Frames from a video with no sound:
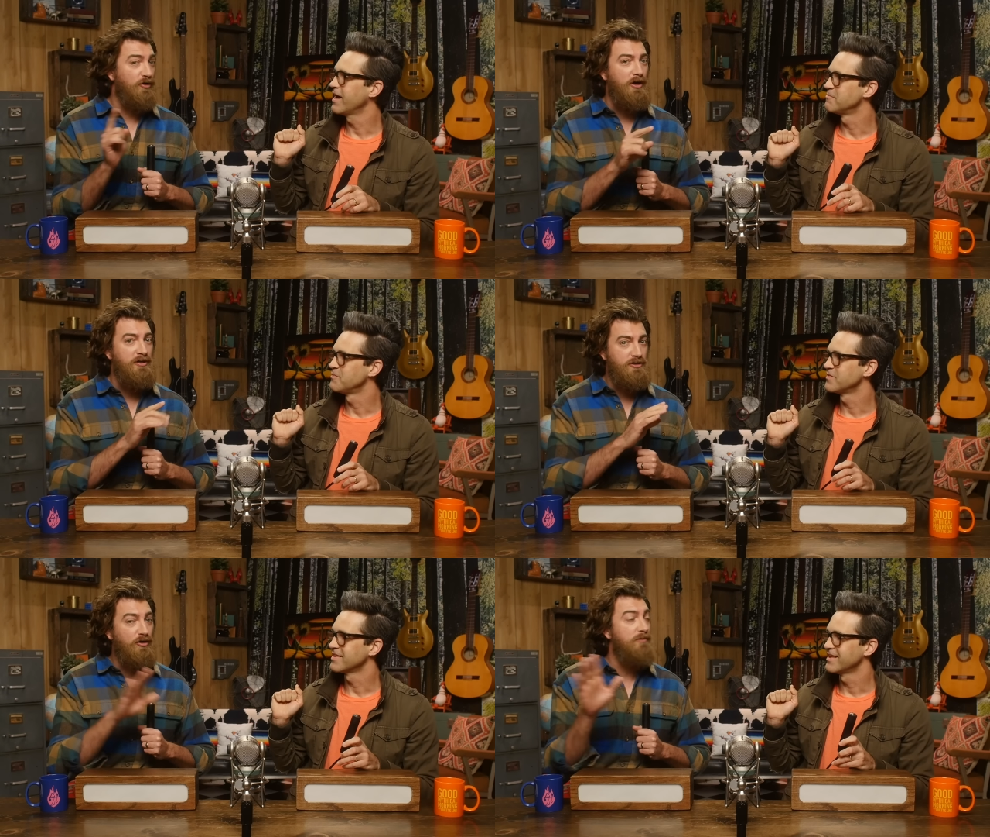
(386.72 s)

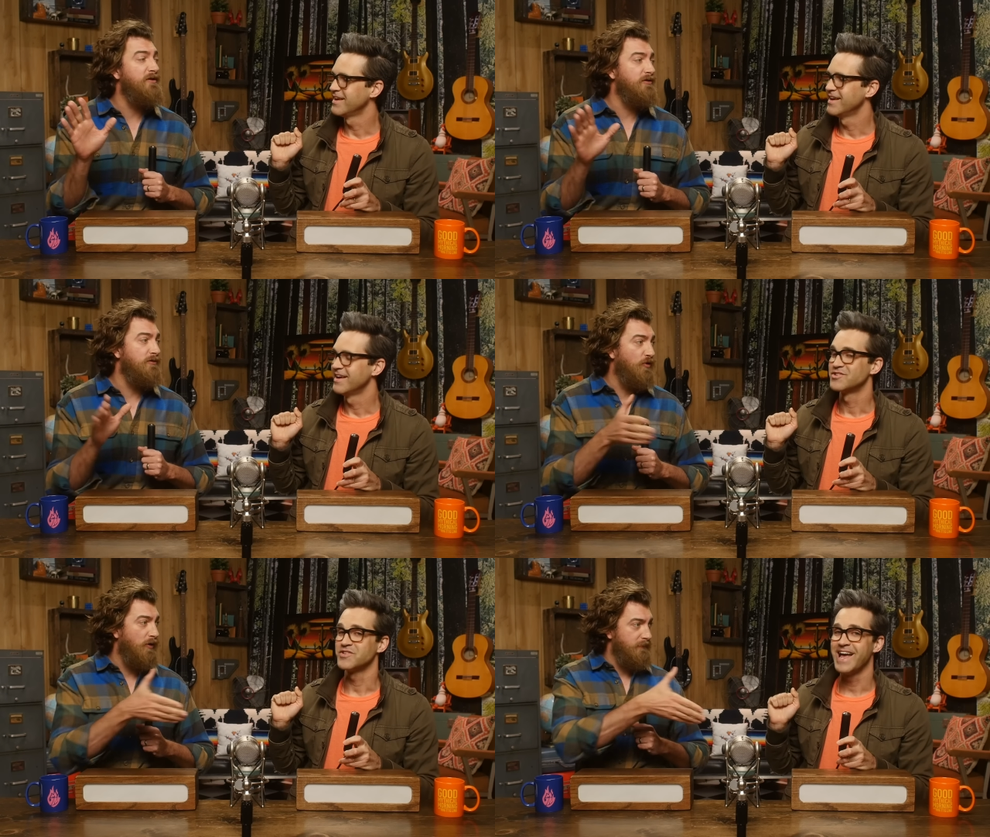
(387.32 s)
Speaker 1: okay. until Good
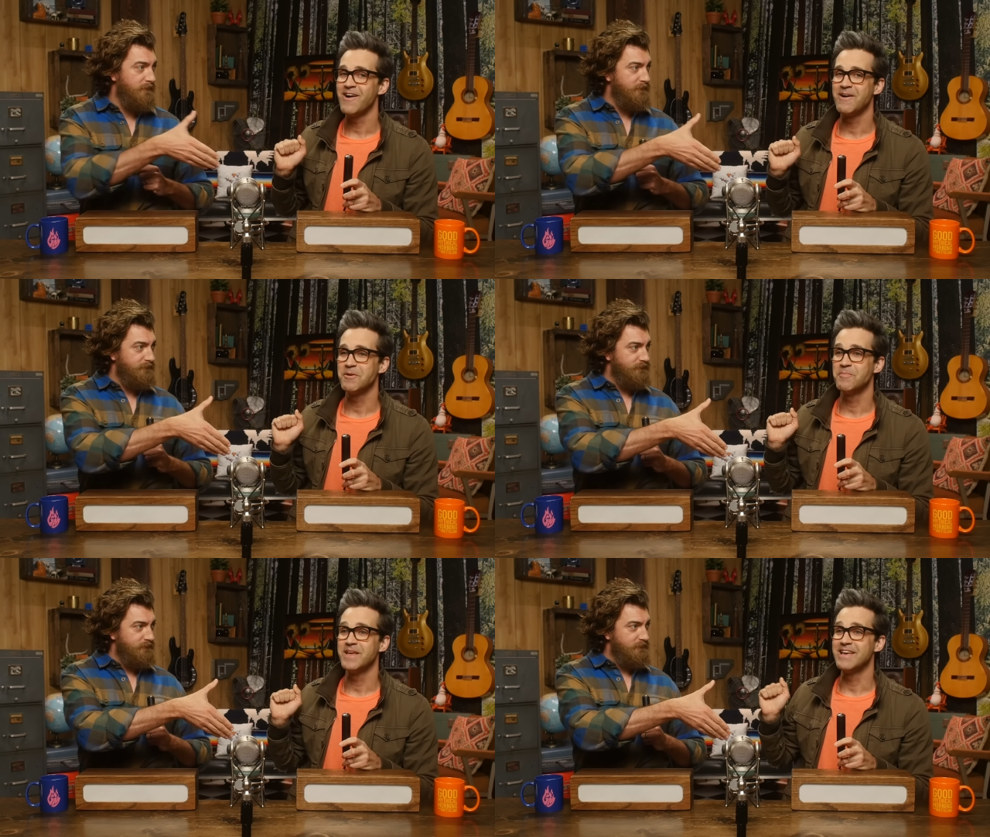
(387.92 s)
Mythical More. So now
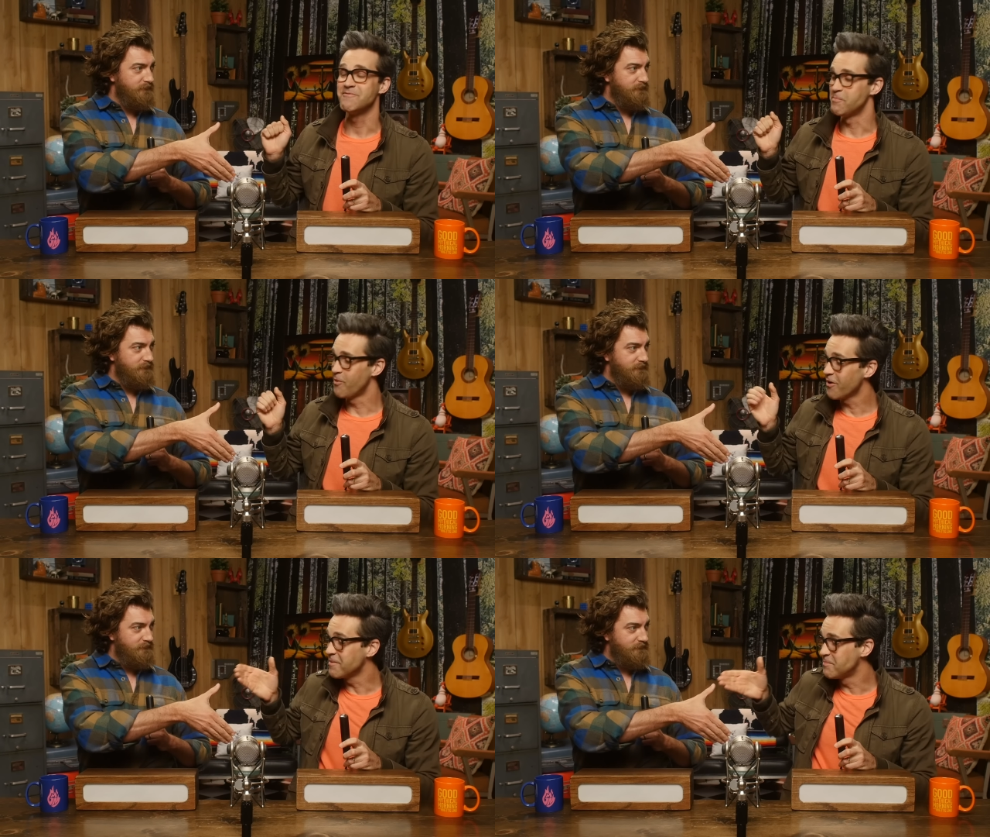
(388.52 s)
I'm gonna be even
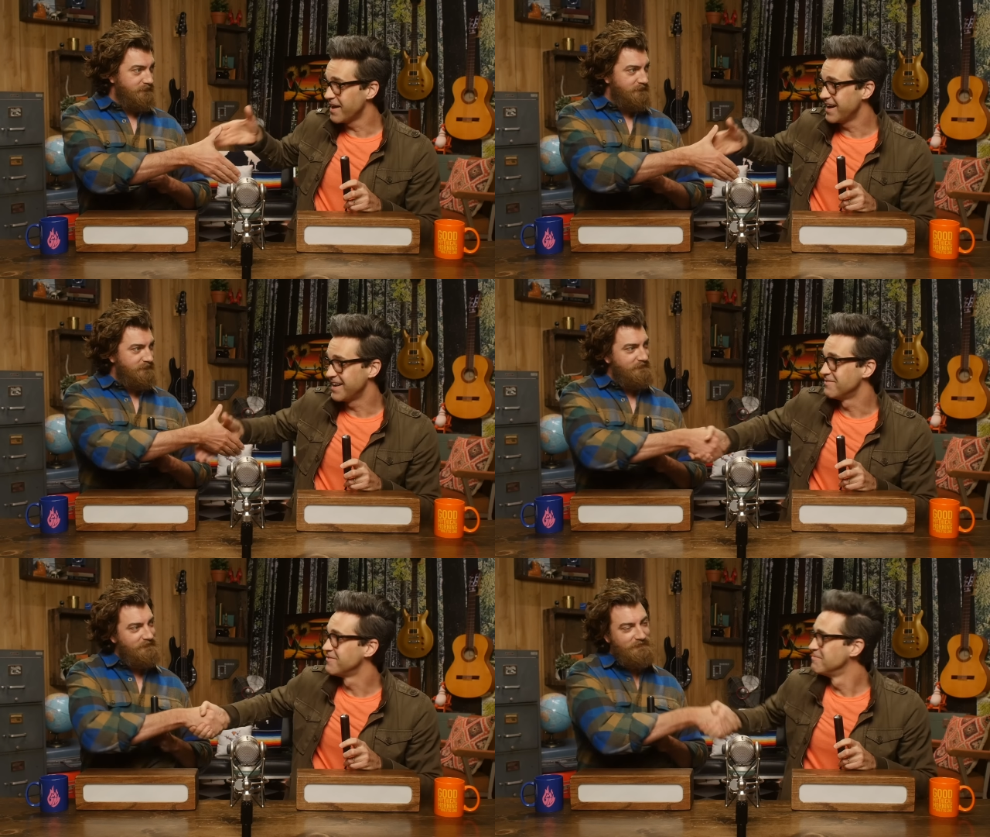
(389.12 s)
more
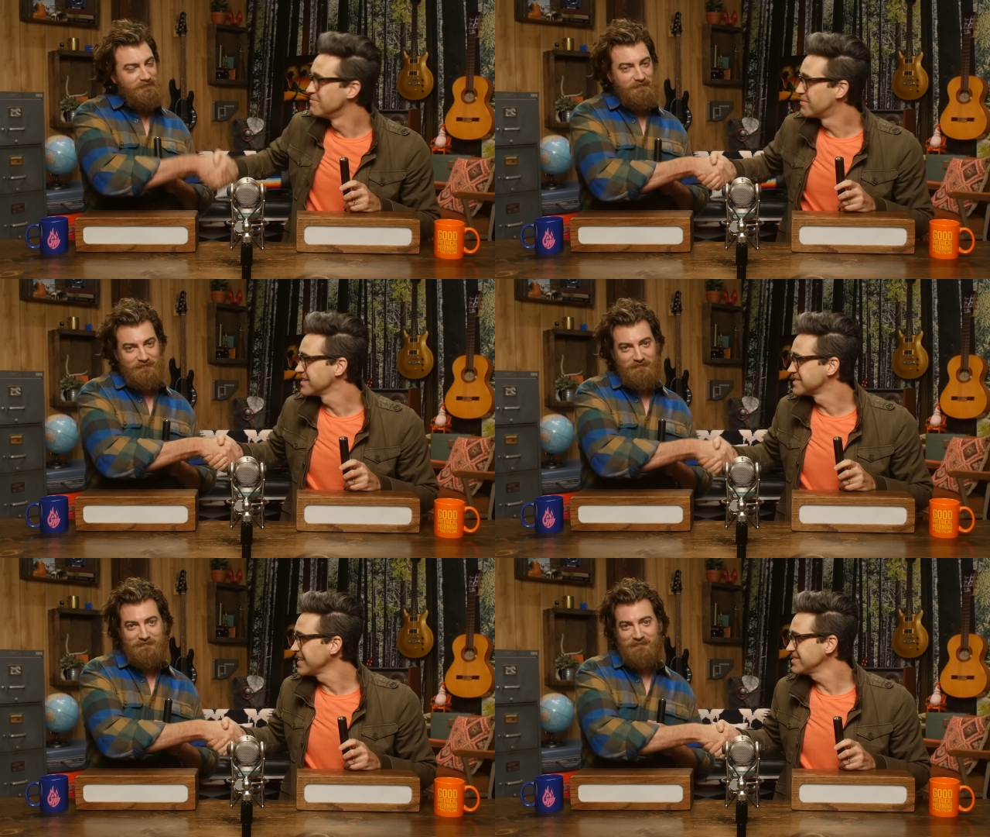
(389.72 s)
competitive
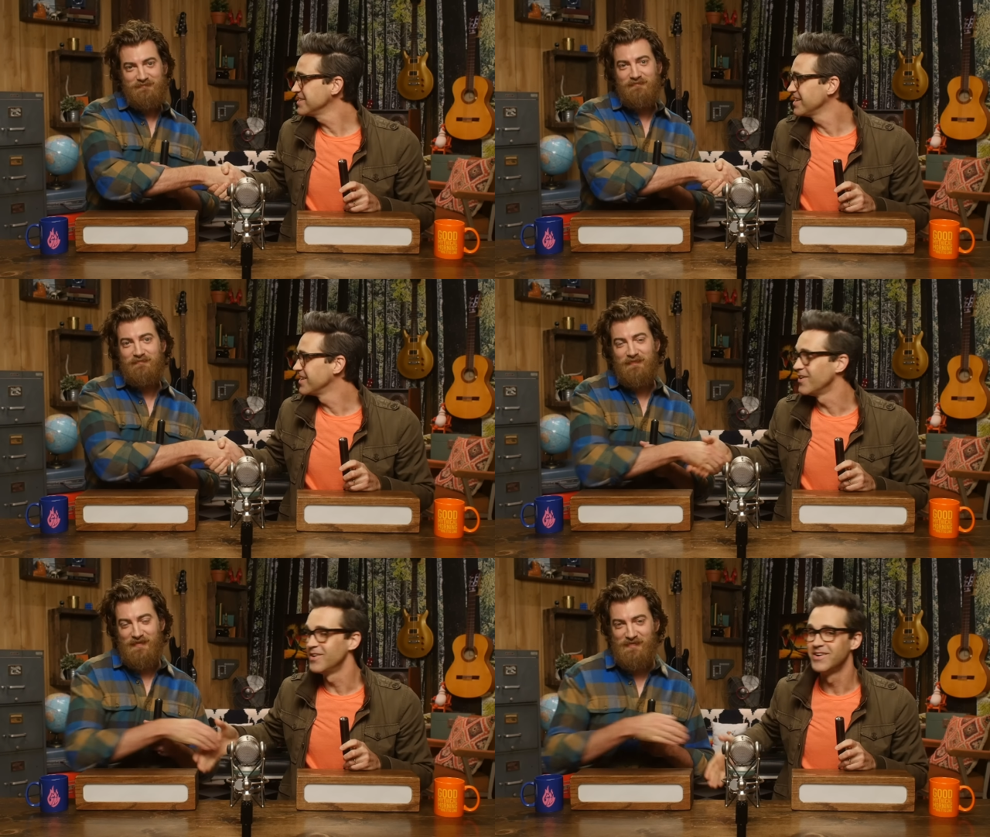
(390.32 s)
because that's a
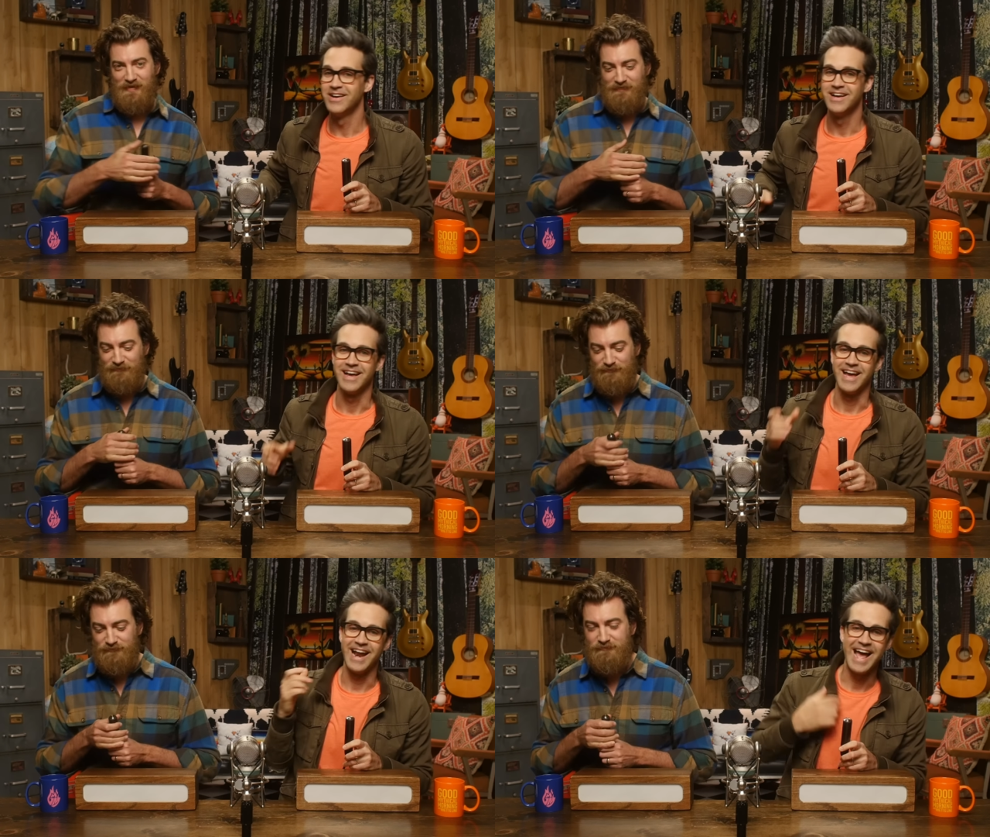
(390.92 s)
deal. Okay.
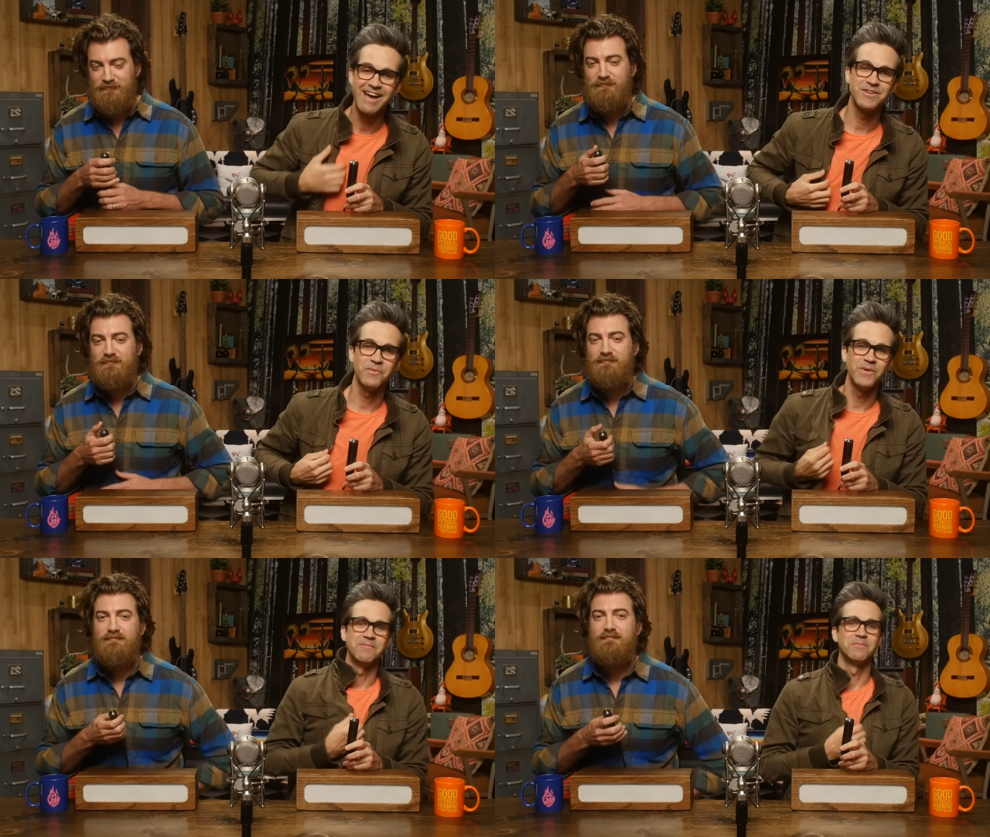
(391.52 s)
And I have
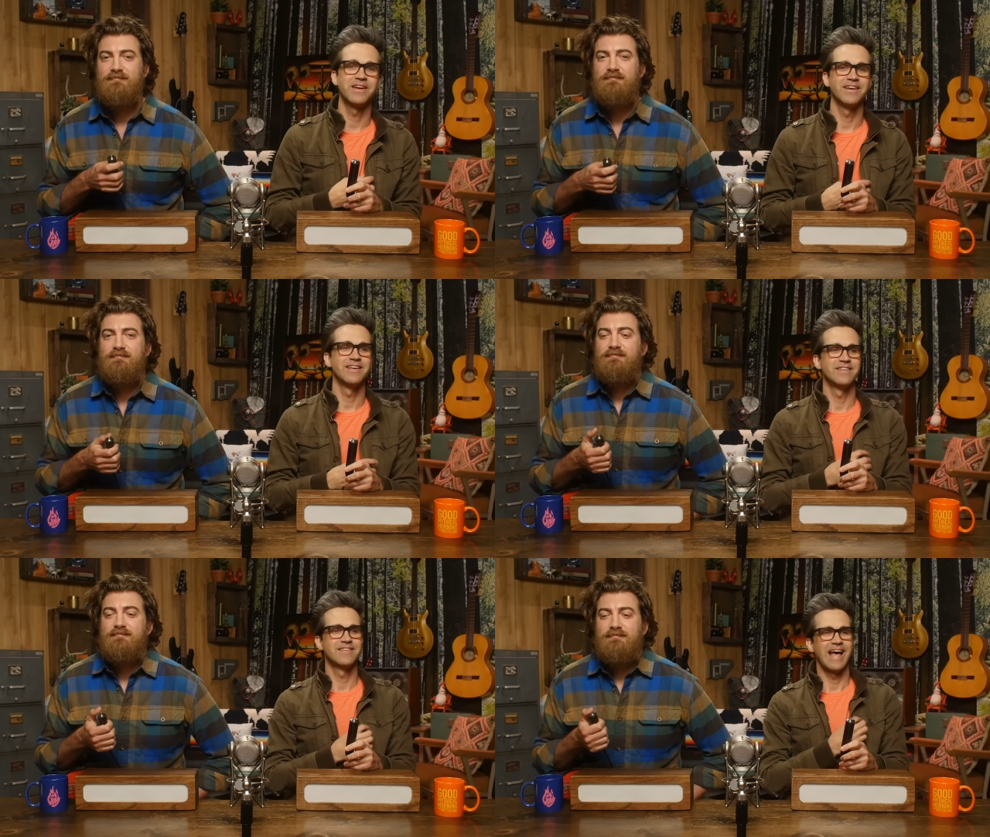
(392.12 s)
to win
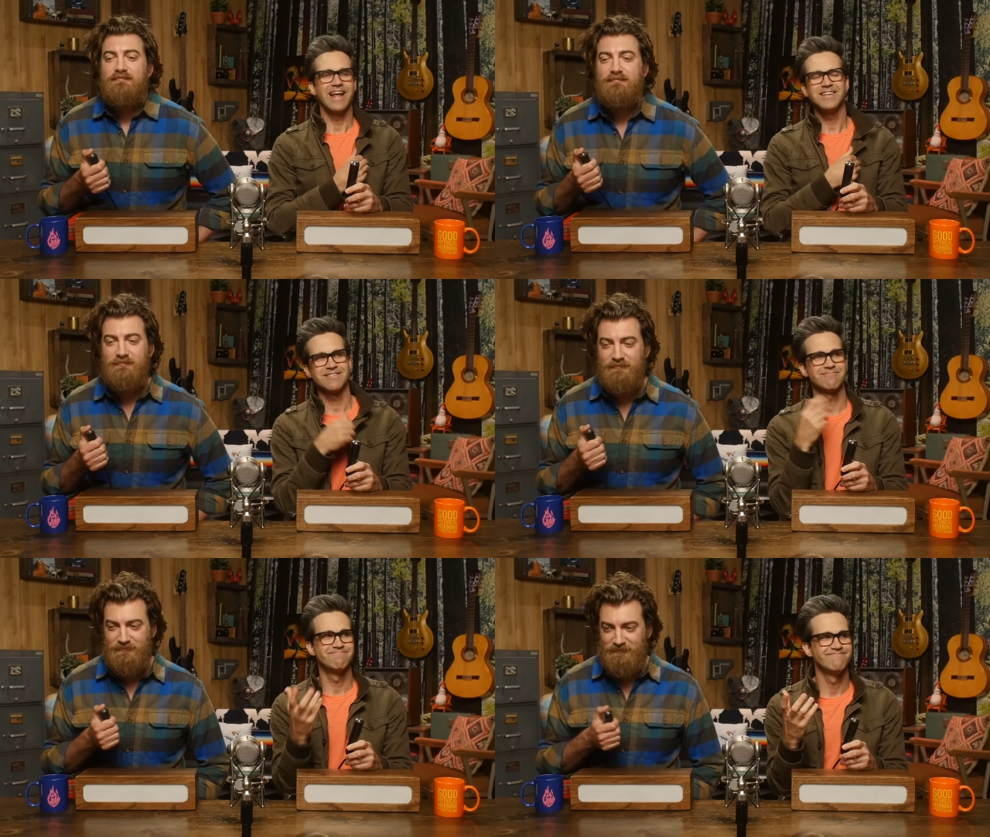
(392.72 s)
because I just